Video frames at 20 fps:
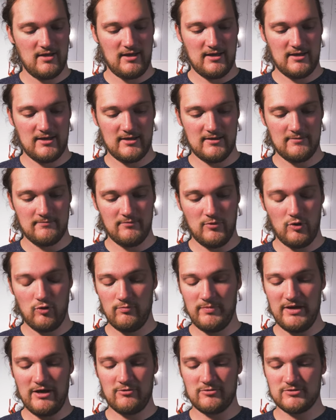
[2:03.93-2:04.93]
All
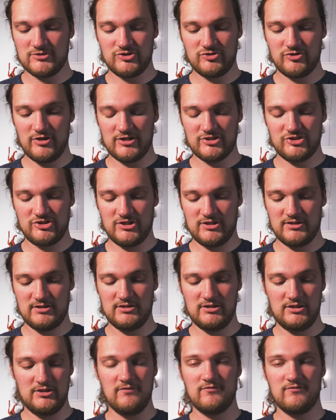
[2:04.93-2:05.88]
metal construction.